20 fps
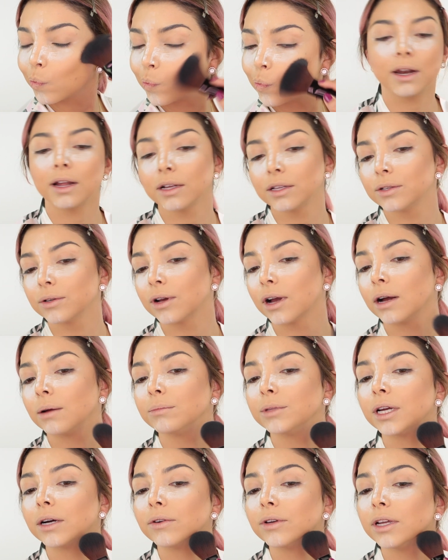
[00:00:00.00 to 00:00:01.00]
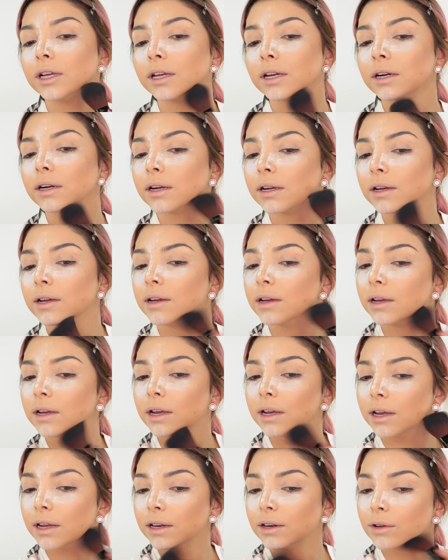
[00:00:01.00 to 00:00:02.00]
I like to come down here
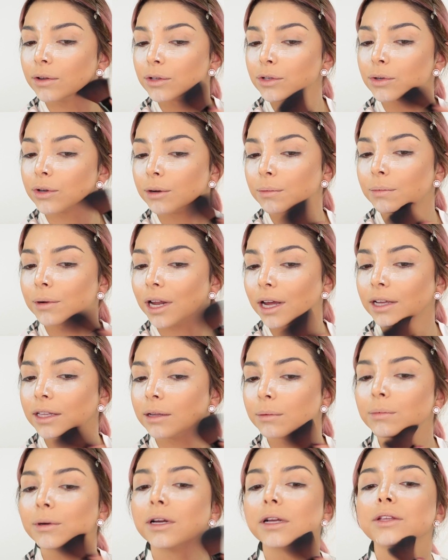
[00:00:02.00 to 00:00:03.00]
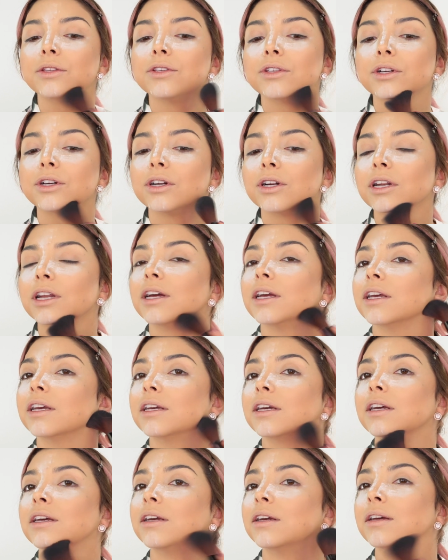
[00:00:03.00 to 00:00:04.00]
and also apply the bronzer
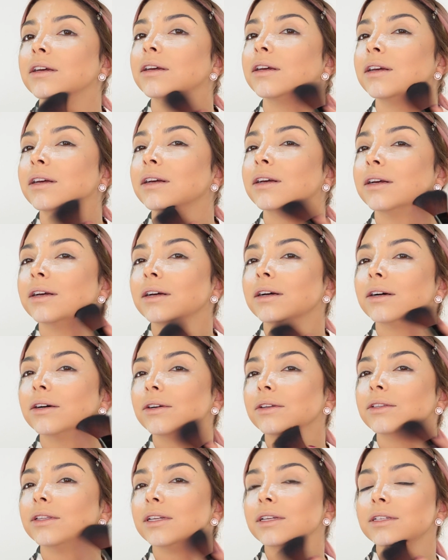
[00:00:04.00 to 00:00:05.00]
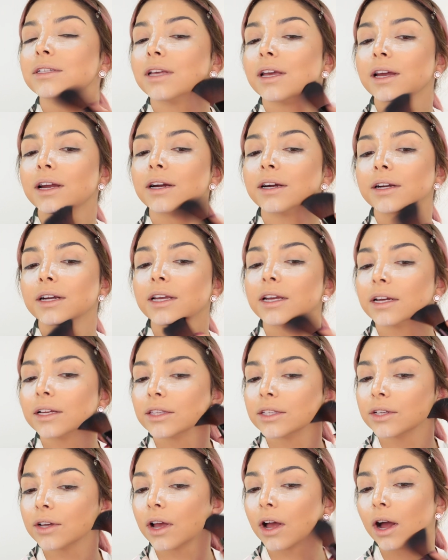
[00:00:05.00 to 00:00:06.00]
like on this area
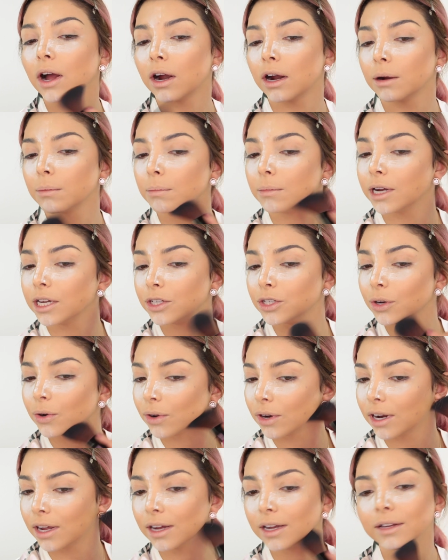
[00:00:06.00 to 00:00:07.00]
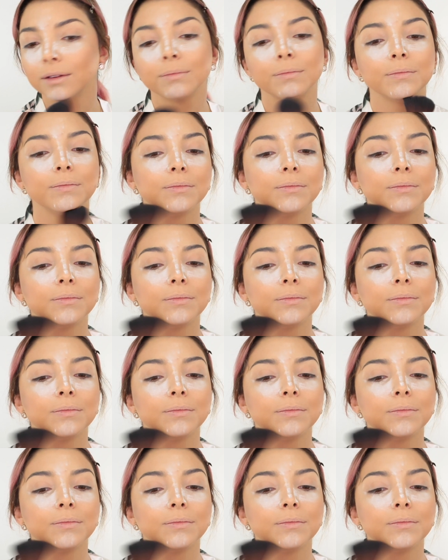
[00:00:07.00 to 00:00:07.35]
to carve my jawline.